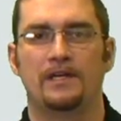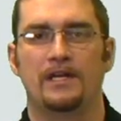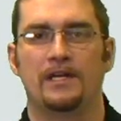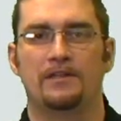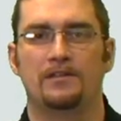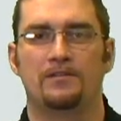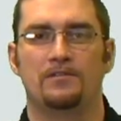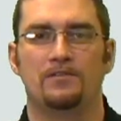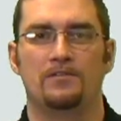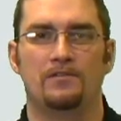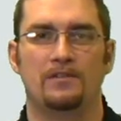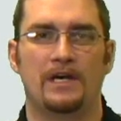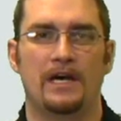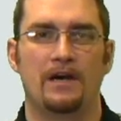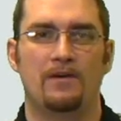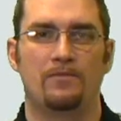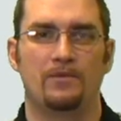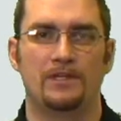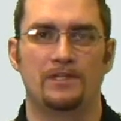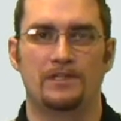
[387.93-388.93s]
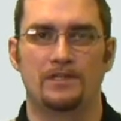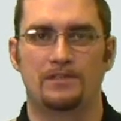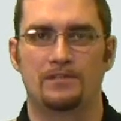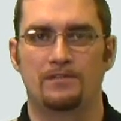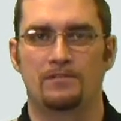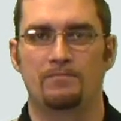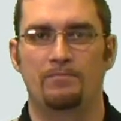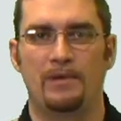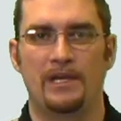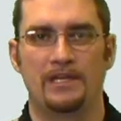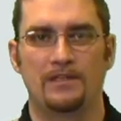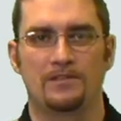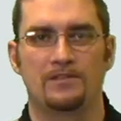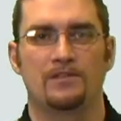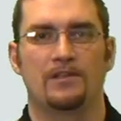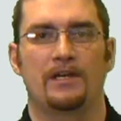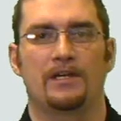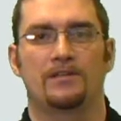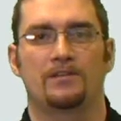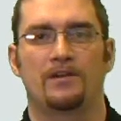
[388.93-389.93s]
And to do that, we just band
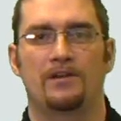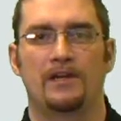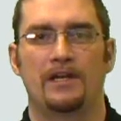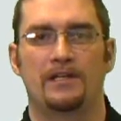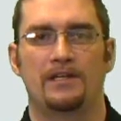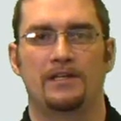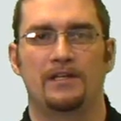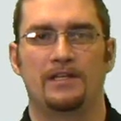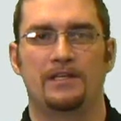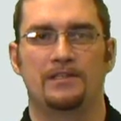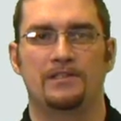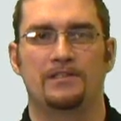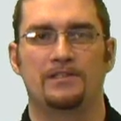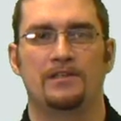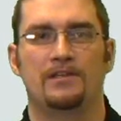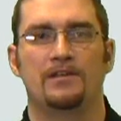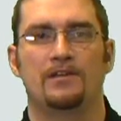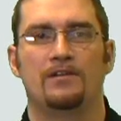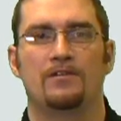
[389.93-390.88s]
select our entities,